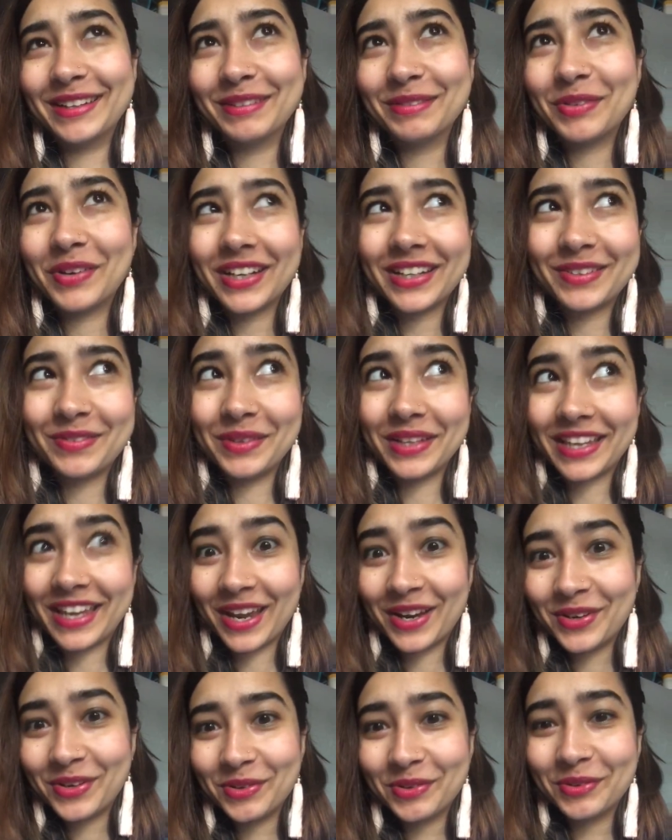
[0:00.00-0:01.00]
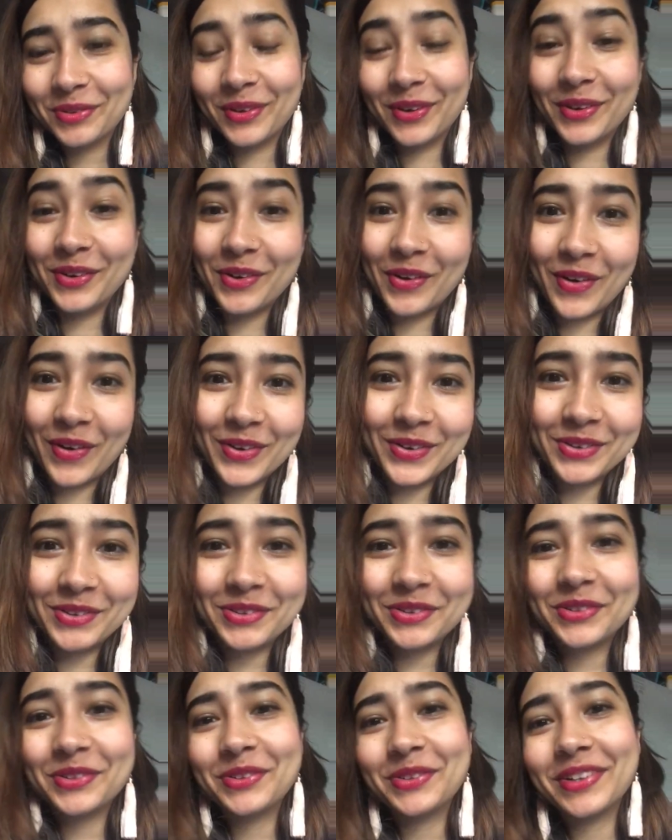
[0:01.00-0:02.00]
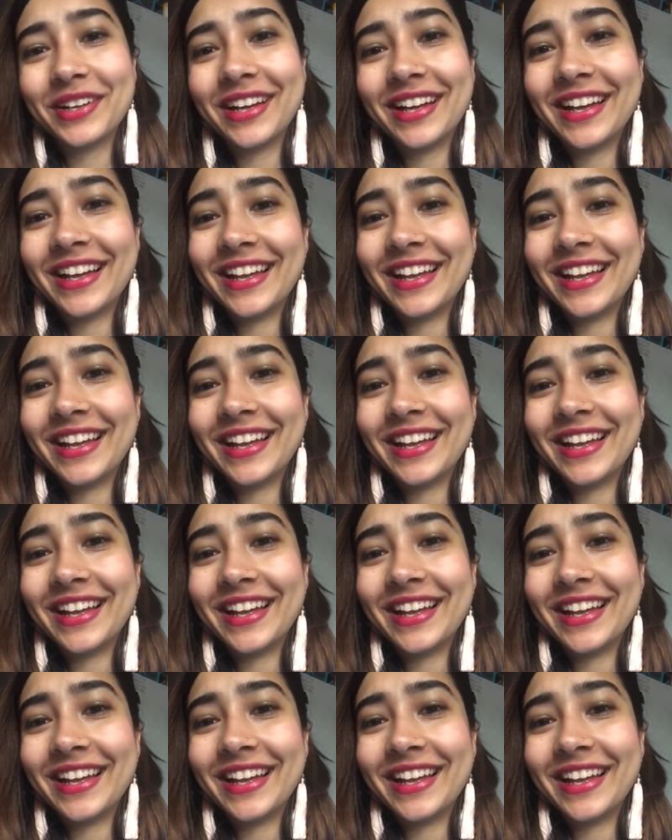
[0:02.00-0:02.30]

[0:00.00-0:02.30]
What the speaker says: what we can do or not do.